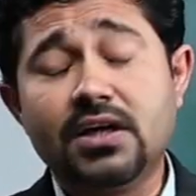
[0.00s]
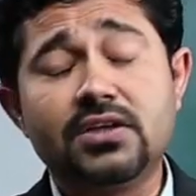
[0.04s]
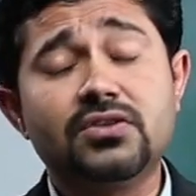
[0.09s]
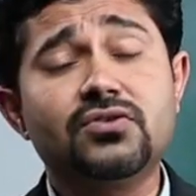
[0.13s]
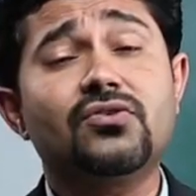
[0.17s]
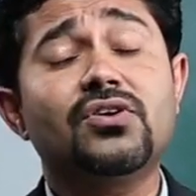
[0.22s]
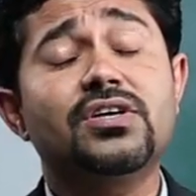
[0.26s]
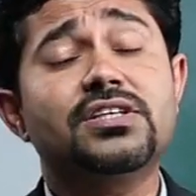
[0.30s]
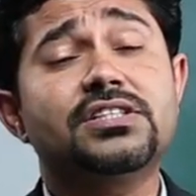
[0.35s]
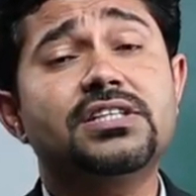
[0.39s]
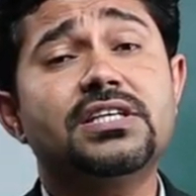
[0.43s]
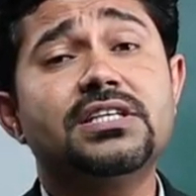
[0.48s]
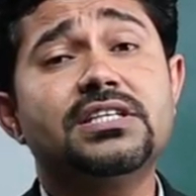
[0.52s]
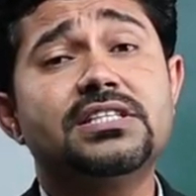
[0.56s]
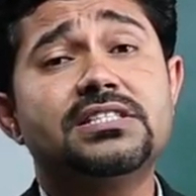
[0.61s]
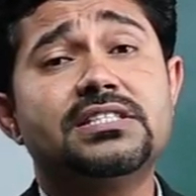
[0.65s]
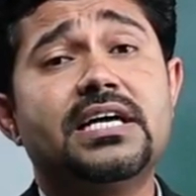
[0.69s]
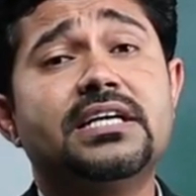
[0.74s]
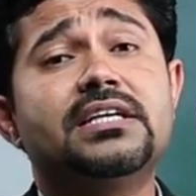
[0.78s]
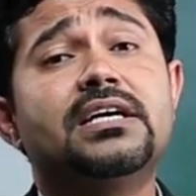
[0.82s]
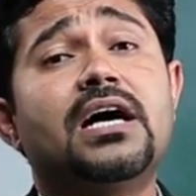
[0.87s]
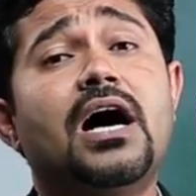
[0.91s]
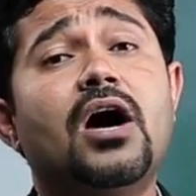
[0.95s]
The question is
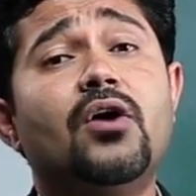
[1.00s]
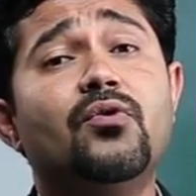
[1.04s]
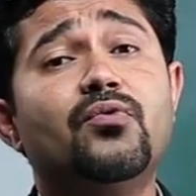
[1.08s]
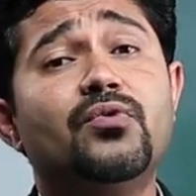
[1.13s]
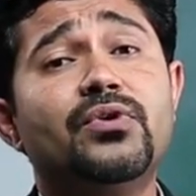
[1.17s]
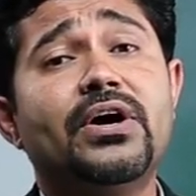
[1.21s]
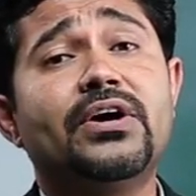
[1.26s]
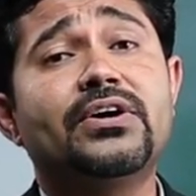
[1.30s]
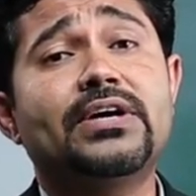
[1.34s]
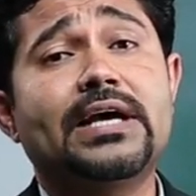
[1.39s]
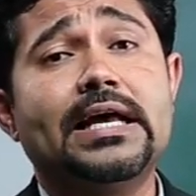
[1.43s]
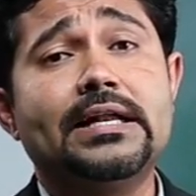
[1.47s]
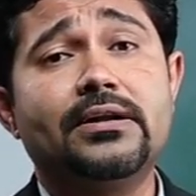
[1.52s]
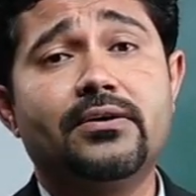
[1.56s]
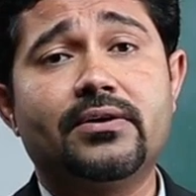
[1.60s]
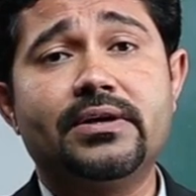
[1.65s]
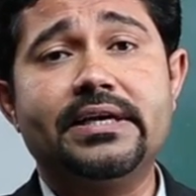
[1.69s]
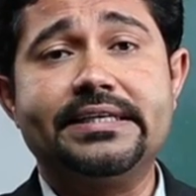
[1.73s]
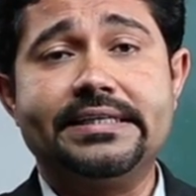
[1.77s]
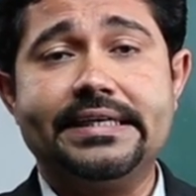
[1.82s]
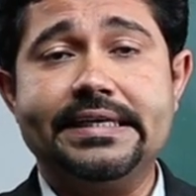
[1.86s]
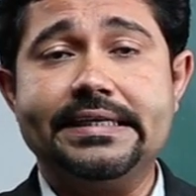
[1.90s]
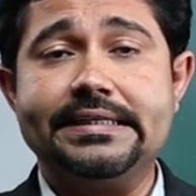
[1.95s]
that how we have
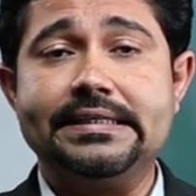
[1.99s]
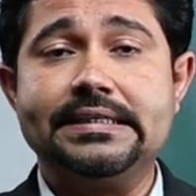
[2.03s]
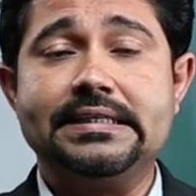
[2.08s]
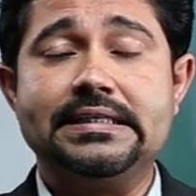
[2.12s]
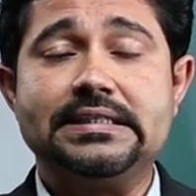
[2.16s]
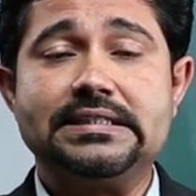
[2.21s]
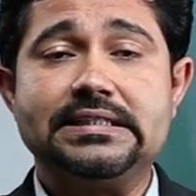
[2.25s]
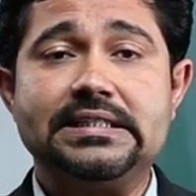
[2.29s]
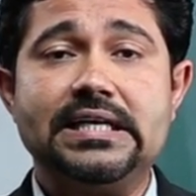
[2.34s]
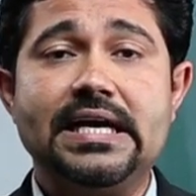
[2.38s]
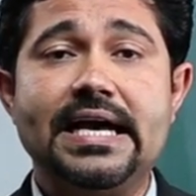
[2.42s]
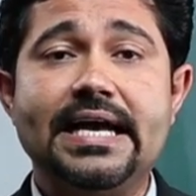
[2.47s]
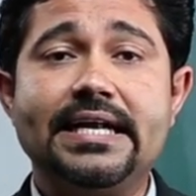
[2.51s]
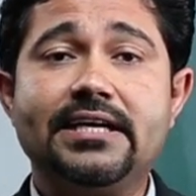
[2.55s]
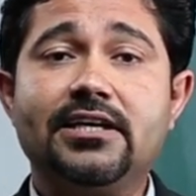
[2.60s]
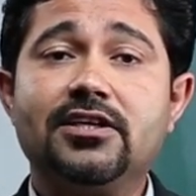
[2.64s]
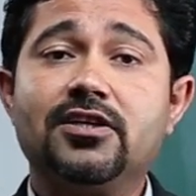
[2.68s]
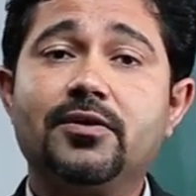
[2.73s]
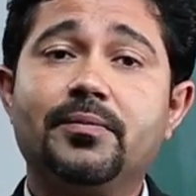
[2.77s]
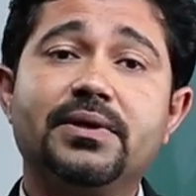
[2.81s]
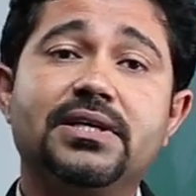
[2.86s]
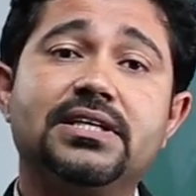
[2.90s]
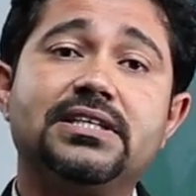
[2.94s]
calculated the
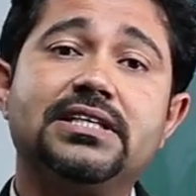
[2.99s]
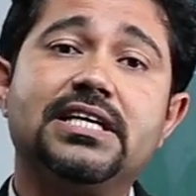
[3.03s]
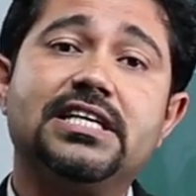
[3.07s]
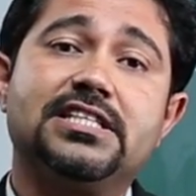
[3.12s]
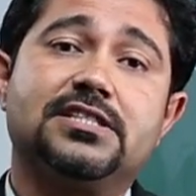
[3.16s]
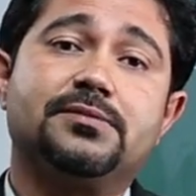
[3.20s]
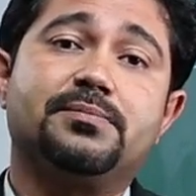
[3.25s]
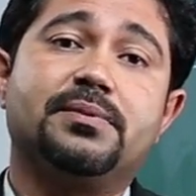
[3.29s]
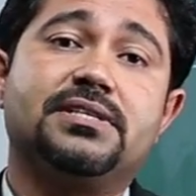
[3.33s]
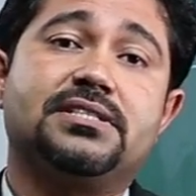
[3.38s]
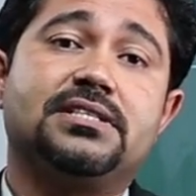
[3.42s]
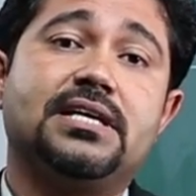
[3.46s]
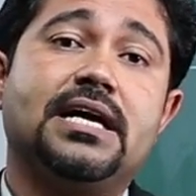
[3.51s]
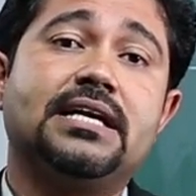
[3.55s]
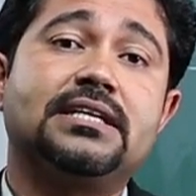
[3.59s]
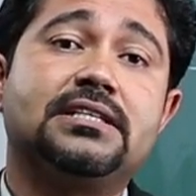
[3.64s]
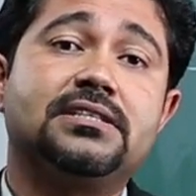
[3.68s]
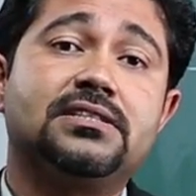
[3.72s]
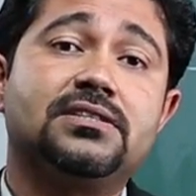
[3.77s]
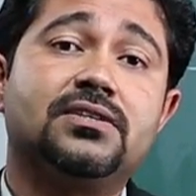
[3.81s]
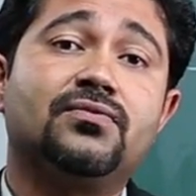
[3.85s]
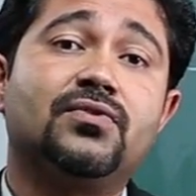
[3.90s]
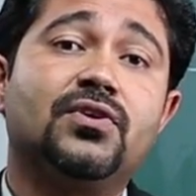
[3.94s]
anatomical dead space.
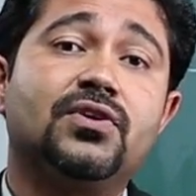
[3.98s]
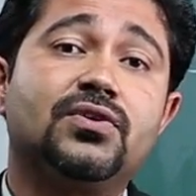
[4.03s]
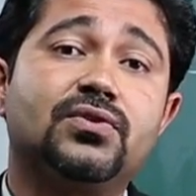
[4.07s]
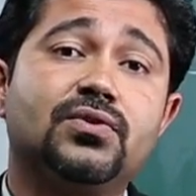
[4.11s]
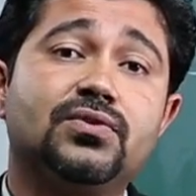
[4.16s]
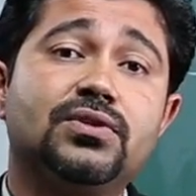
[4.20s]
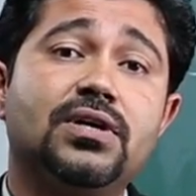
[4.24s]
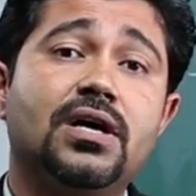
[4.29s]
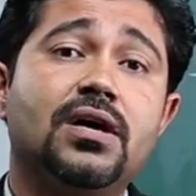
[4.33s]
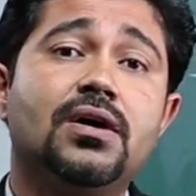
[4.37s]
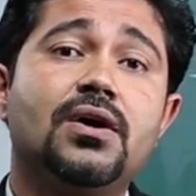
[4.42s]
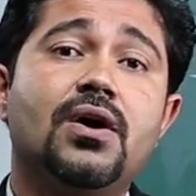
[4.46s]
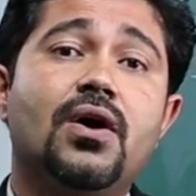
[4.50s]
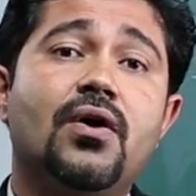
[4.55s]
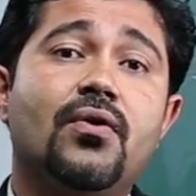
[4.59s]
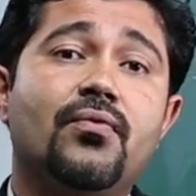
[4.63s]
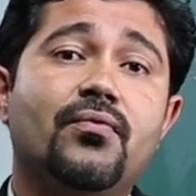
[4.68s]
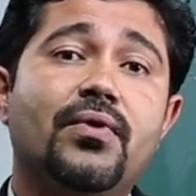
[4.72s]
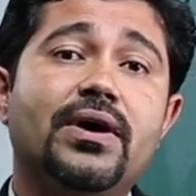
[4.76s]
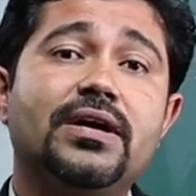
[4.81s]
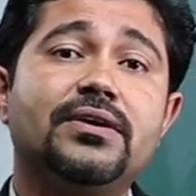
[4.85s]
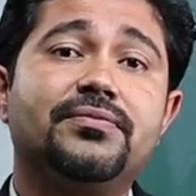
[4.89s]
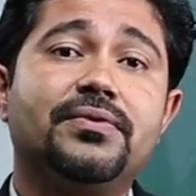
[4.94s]
That is equal to the
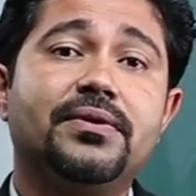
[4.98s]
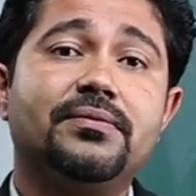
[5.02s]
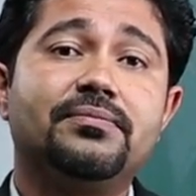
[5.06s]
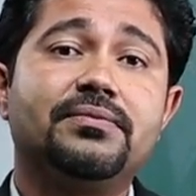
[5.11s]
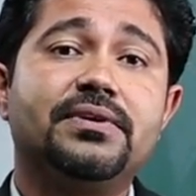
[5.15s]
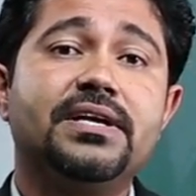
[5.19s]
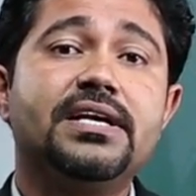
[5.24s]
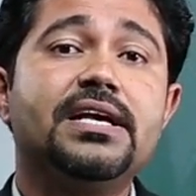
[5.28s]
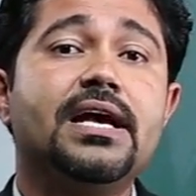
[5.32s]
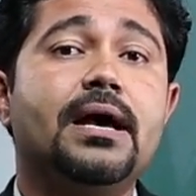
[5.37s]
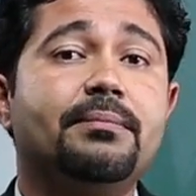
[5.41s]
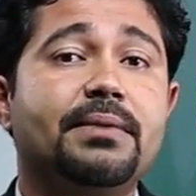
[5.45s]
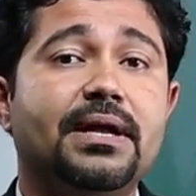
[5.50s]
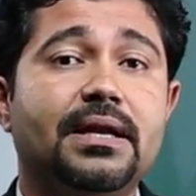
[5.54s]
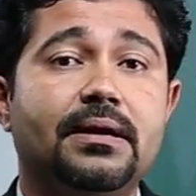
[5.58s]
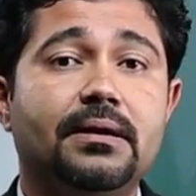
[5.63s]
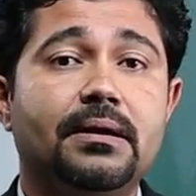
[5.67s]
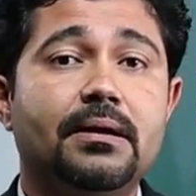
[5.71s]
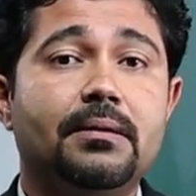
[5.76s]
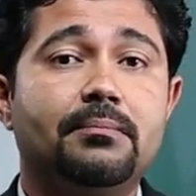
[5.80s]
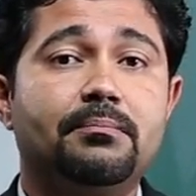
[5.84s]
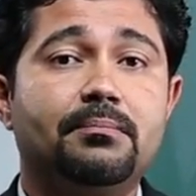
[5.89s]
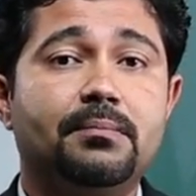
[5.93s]
150
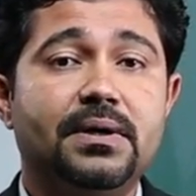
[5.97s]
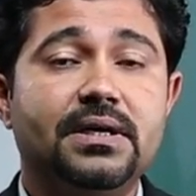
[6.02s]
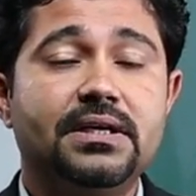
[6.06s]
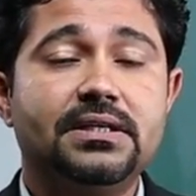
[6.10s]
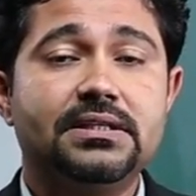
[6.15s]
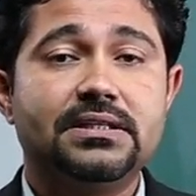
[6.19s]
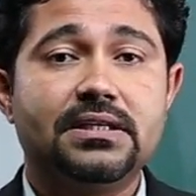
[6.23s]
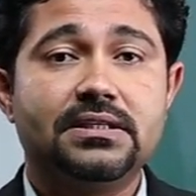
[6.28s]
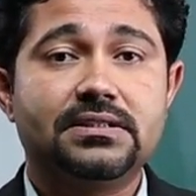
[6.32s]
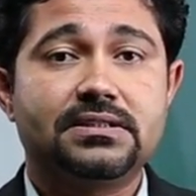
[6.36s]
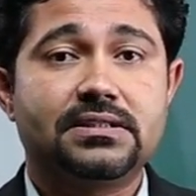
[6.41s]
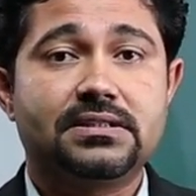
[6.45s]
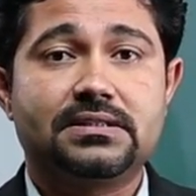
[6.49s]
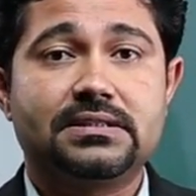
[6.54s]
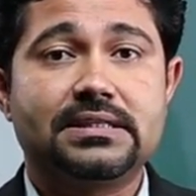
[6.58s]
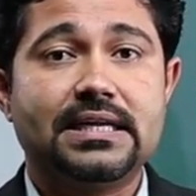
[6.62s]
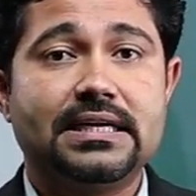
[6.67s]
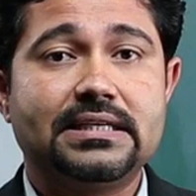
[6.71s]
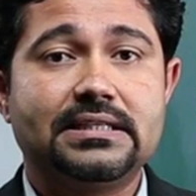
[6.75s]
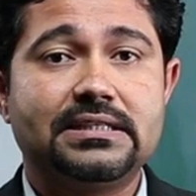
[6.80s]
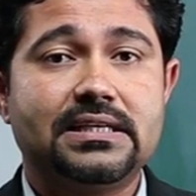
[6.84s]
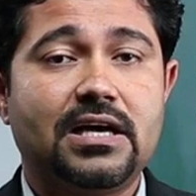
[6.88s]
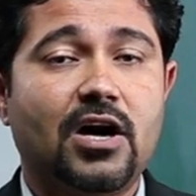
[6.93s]
ml per this.
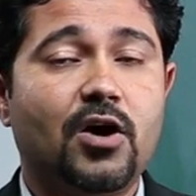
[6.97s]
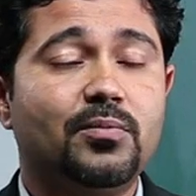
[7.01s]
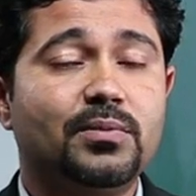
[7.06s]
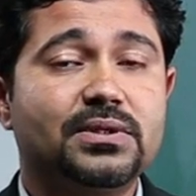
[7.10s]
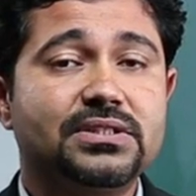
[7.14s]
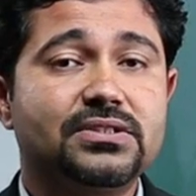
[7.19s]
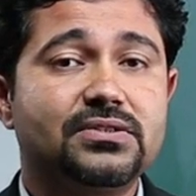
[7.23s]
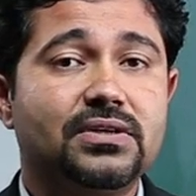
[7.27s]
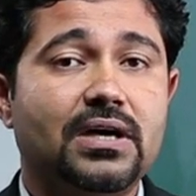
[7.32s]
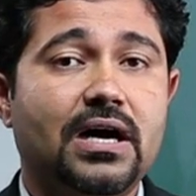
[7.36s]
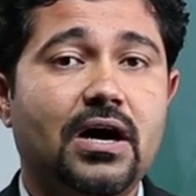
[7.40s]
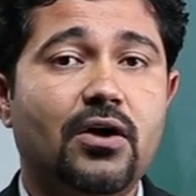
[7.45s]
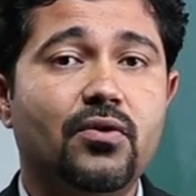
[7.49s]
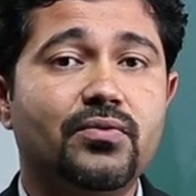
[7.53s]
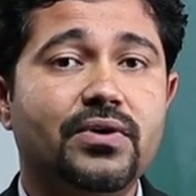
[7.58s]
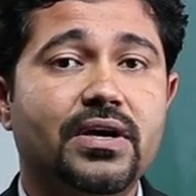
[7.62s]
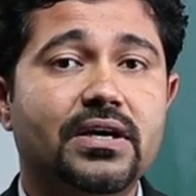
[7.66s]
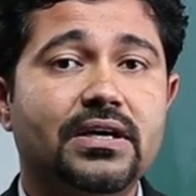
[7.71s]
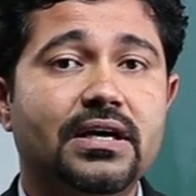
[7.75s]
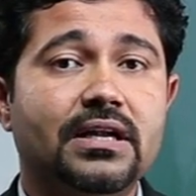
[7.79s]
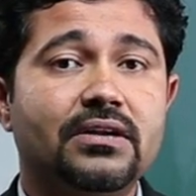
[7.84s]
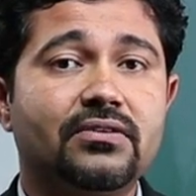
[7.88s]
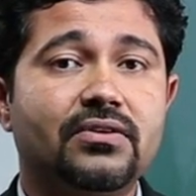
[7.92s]
That's how we
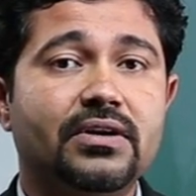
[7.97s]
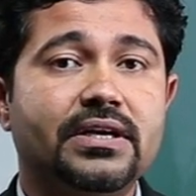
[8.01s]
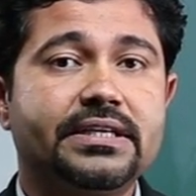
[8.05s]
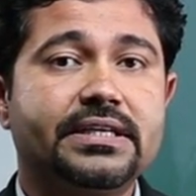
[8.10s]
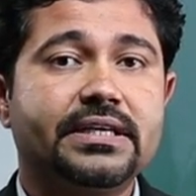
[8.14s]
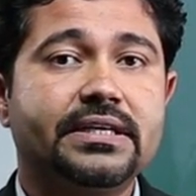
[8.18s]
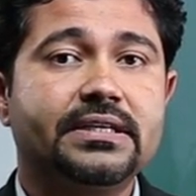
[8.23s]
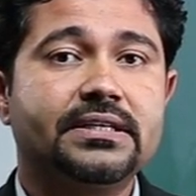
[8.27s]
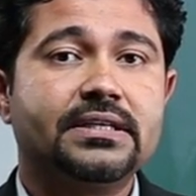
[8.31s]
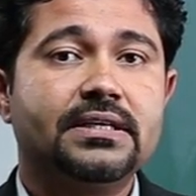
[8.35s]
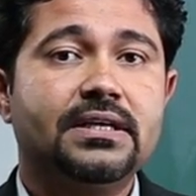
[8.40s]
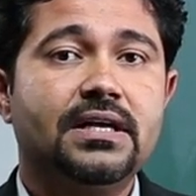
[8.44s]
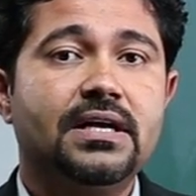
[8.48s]
have calculated.